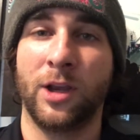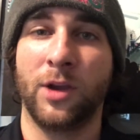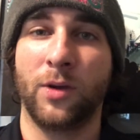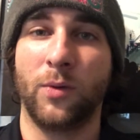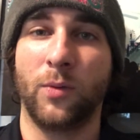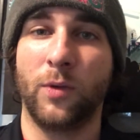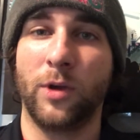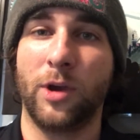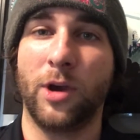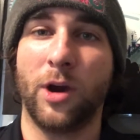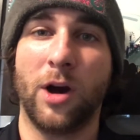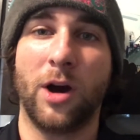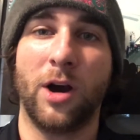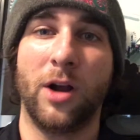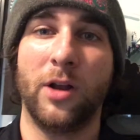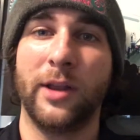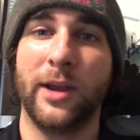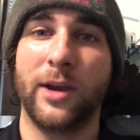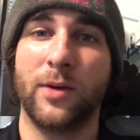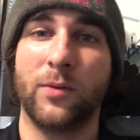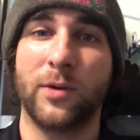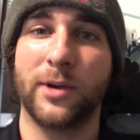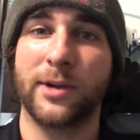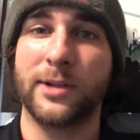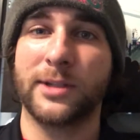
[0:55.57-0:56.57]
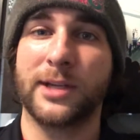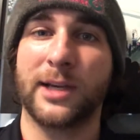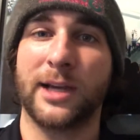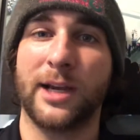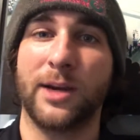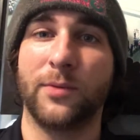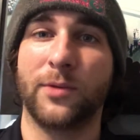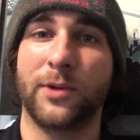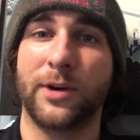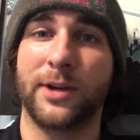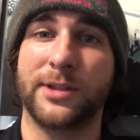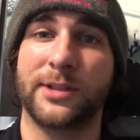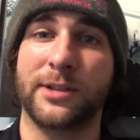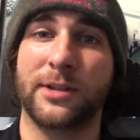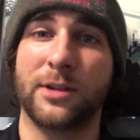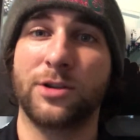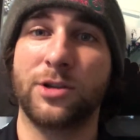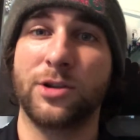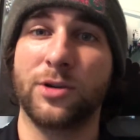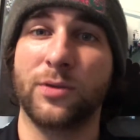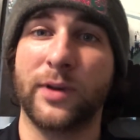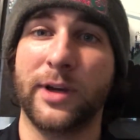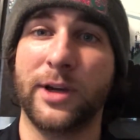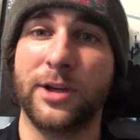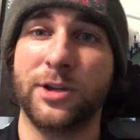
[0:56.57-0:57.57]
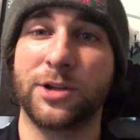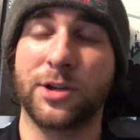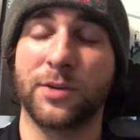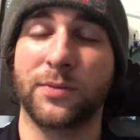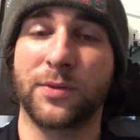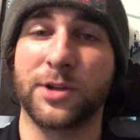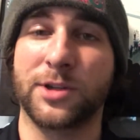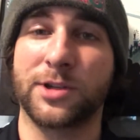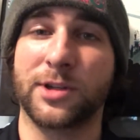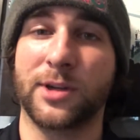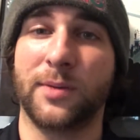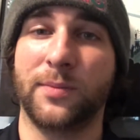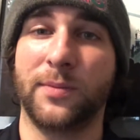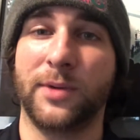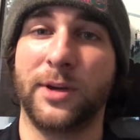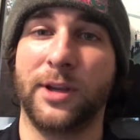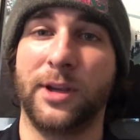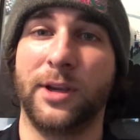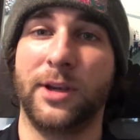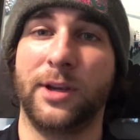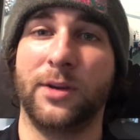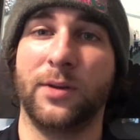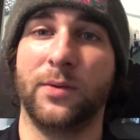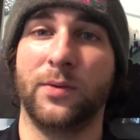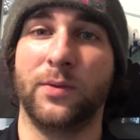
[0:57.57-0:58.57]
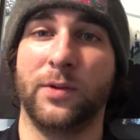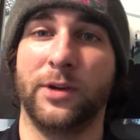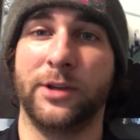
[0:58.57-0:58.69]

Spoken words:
We all at one time were in a situation where somebody